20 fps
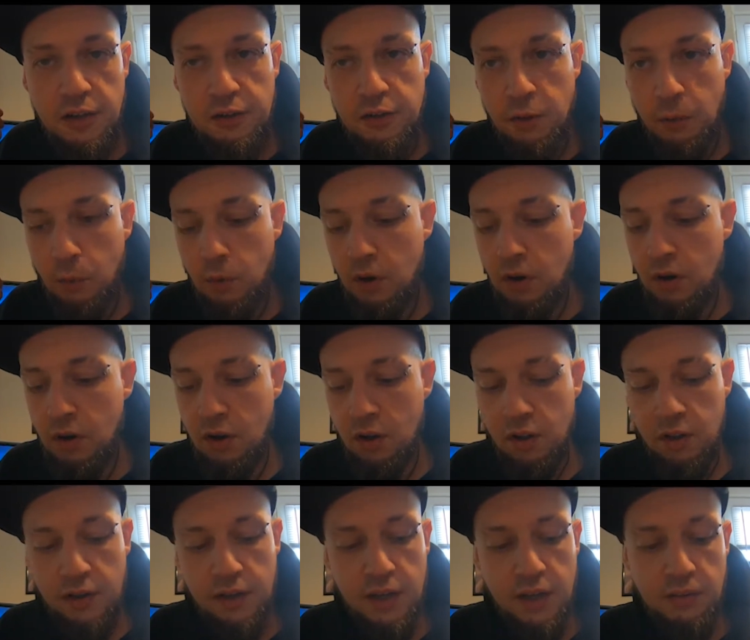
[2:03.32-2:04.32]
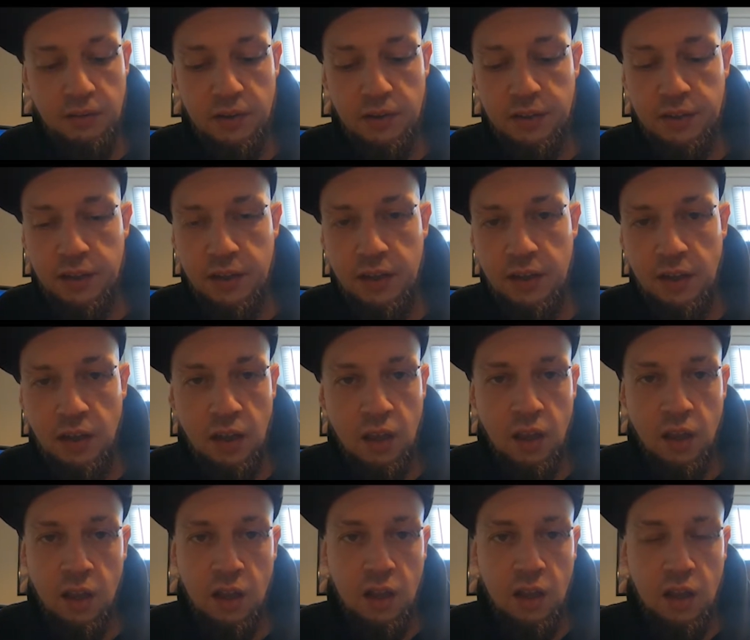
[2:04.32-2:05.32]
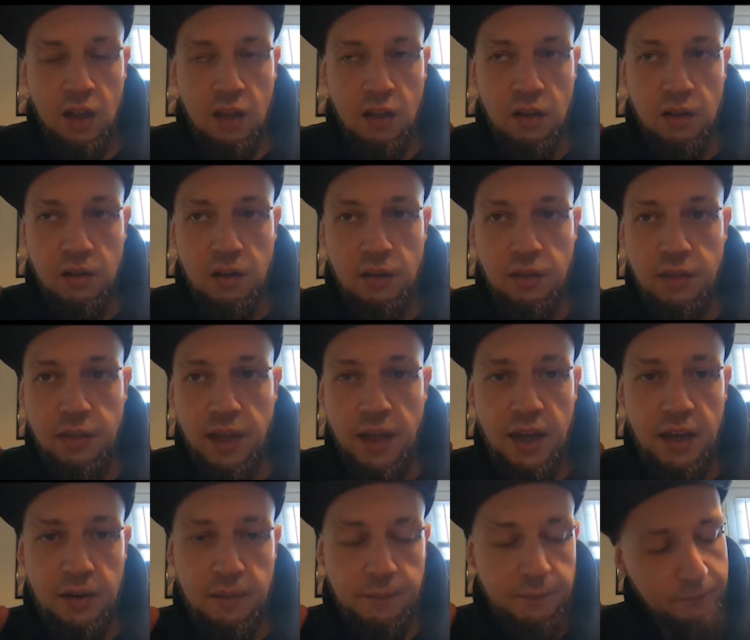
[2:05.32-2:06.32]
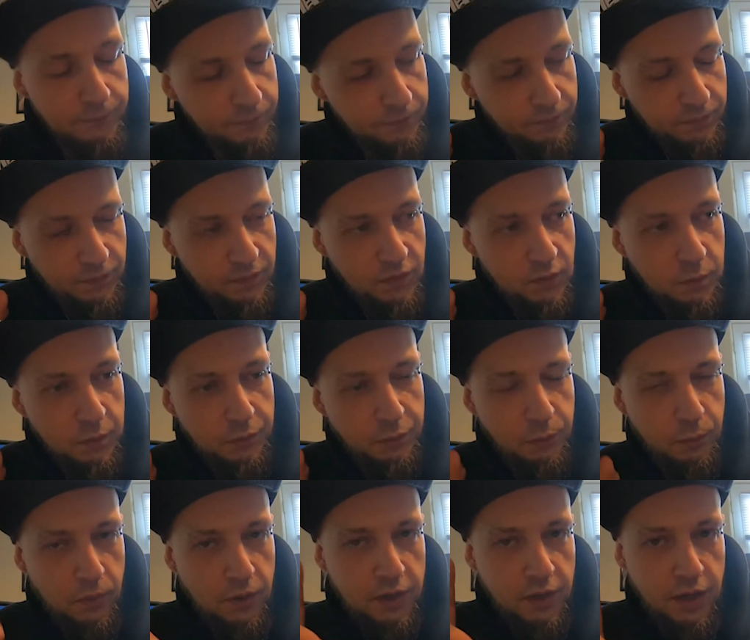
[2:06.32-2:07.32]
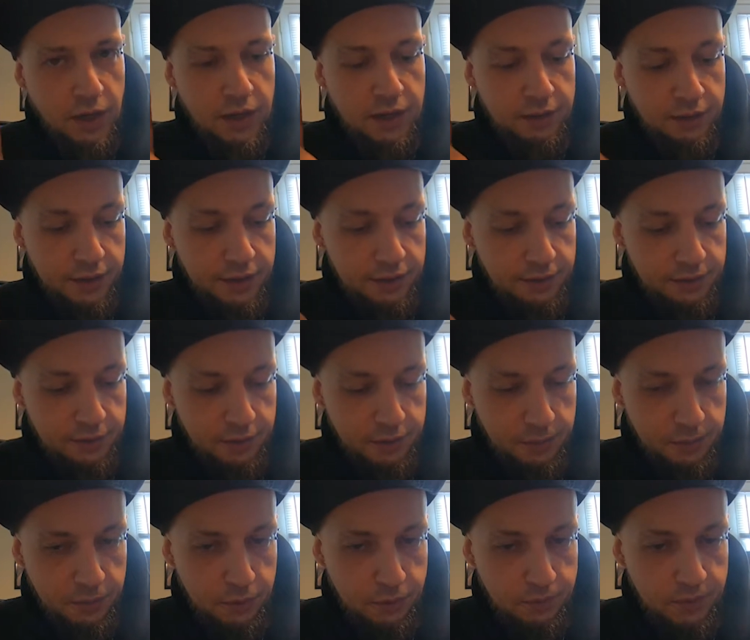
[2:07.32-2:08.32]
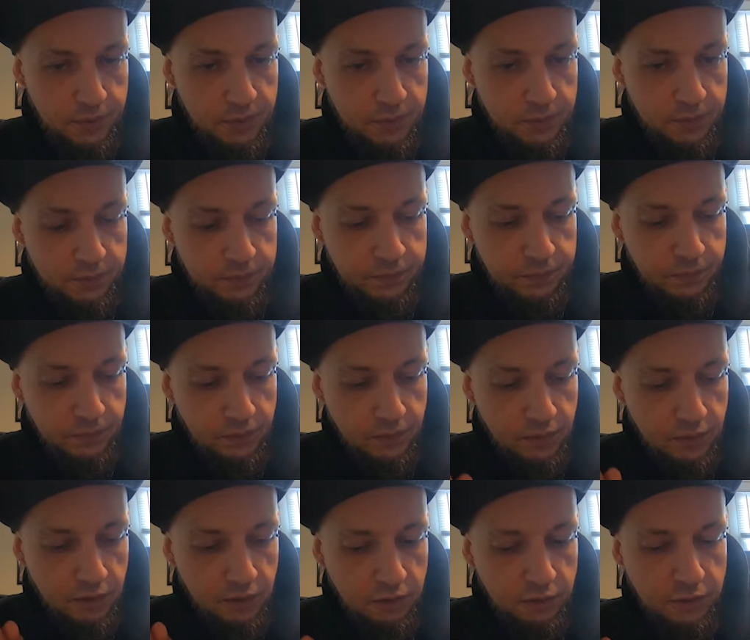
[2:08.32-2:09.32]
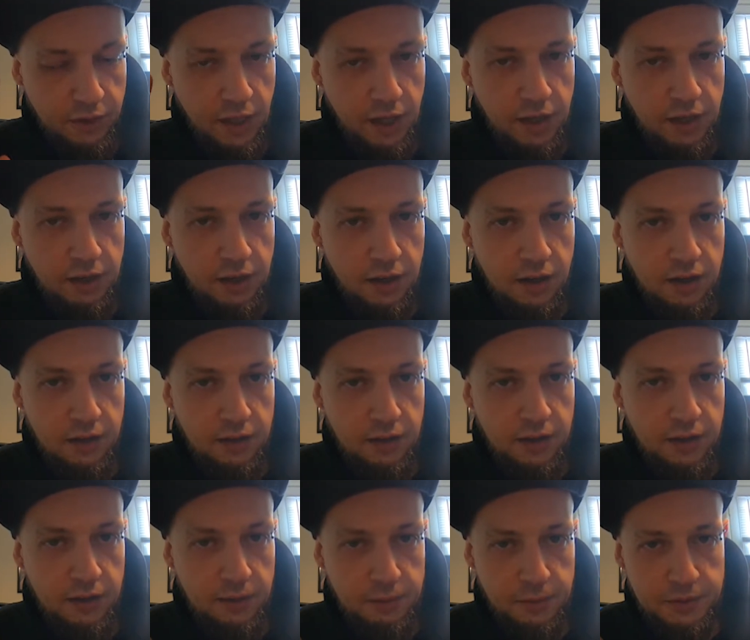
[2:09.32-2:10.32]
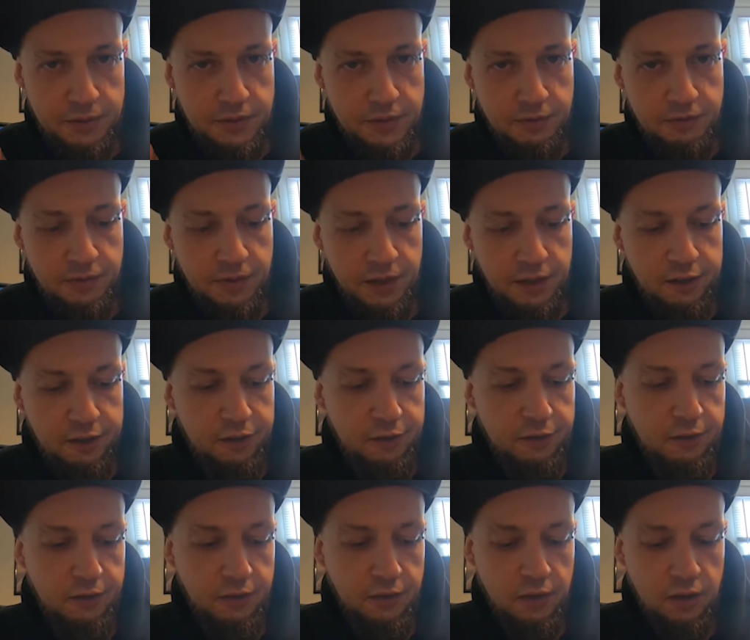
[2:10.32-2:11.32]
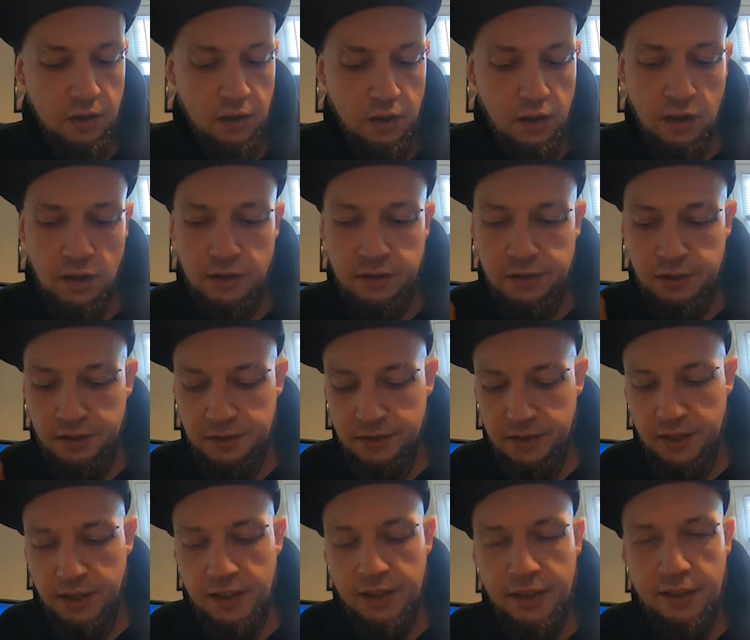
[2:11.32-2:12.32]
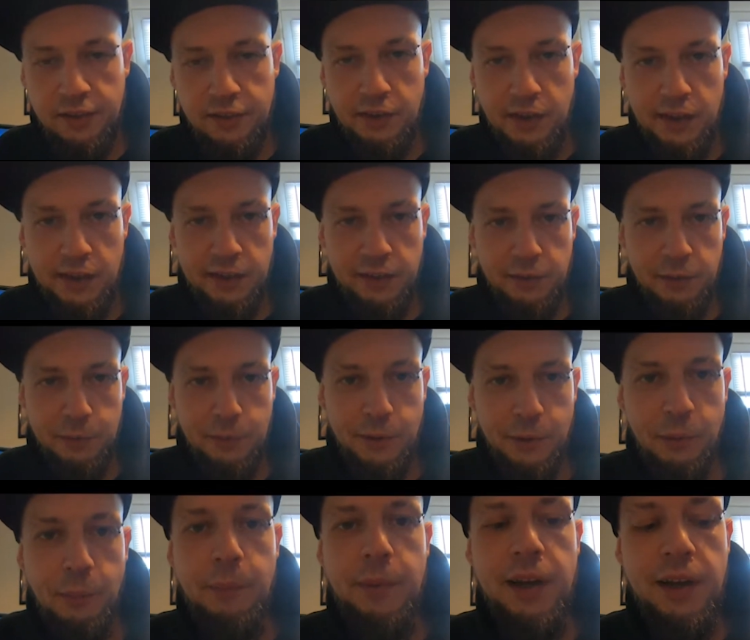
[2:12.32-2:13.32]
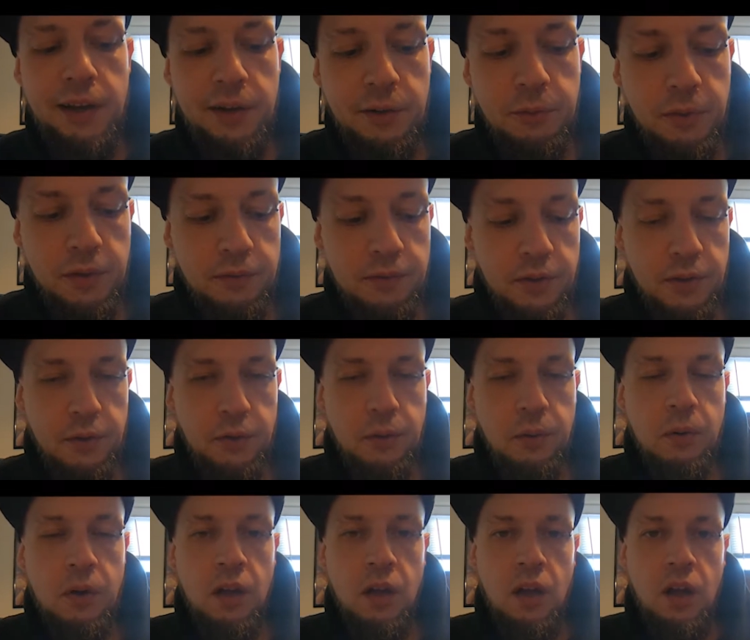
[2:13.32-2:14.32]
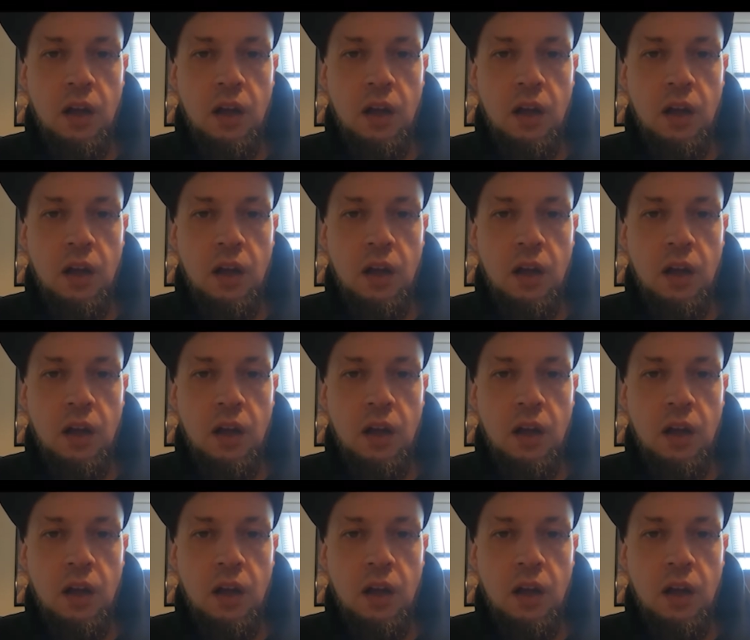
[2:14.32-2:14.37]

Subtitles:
on the wall and everything, that was one highlight to the movie. The second highlight was the fetus. Just like I said in the Rope Maiden review,